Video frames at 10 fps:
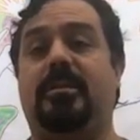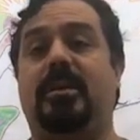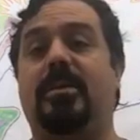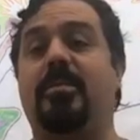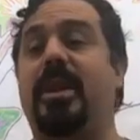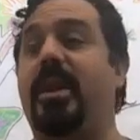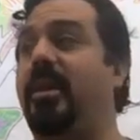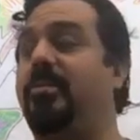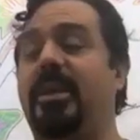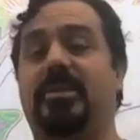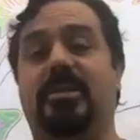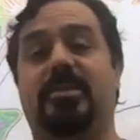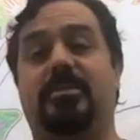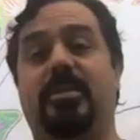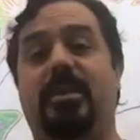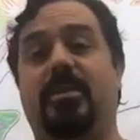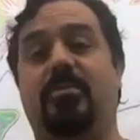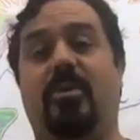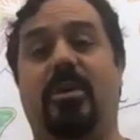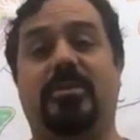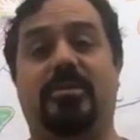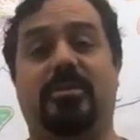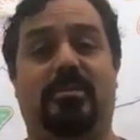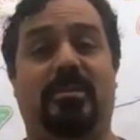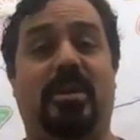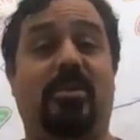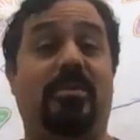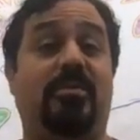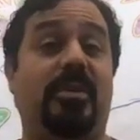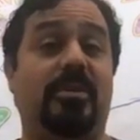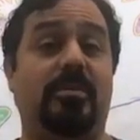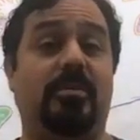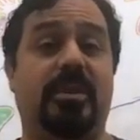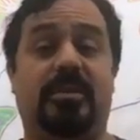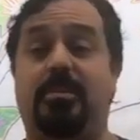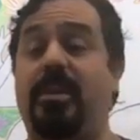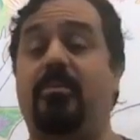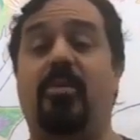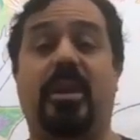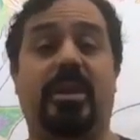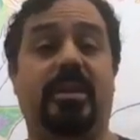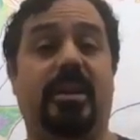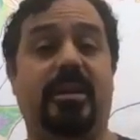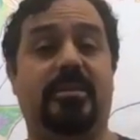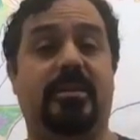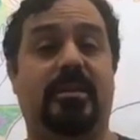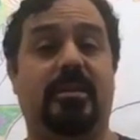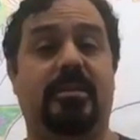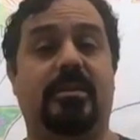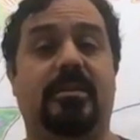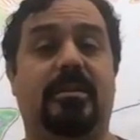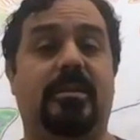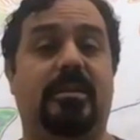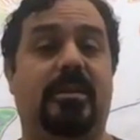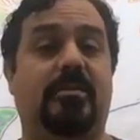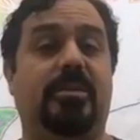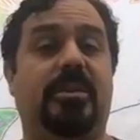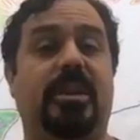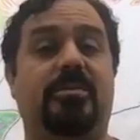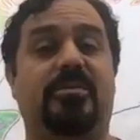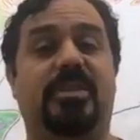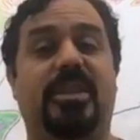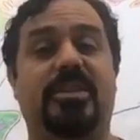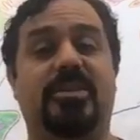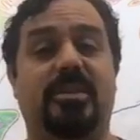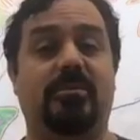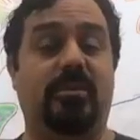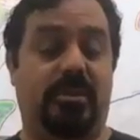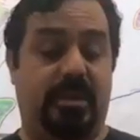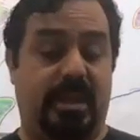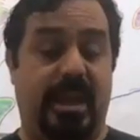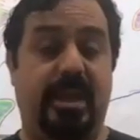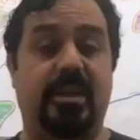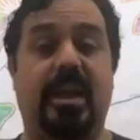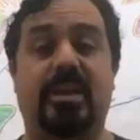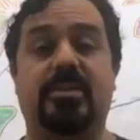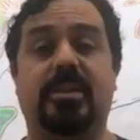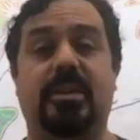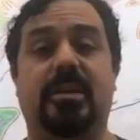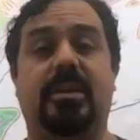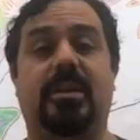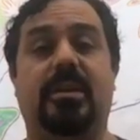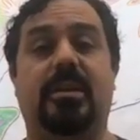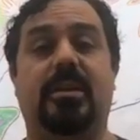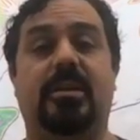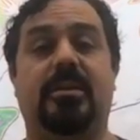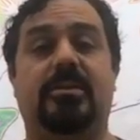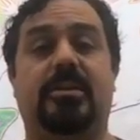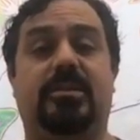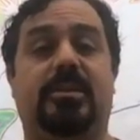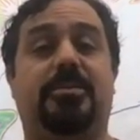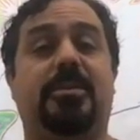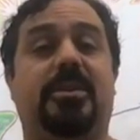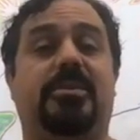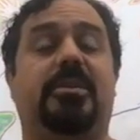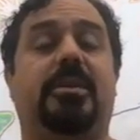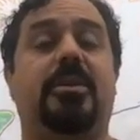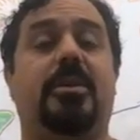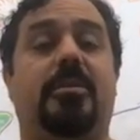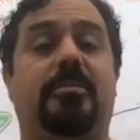My attention may be brought to how I feel because I may recognize the building up of tension, which I actually just experienced here.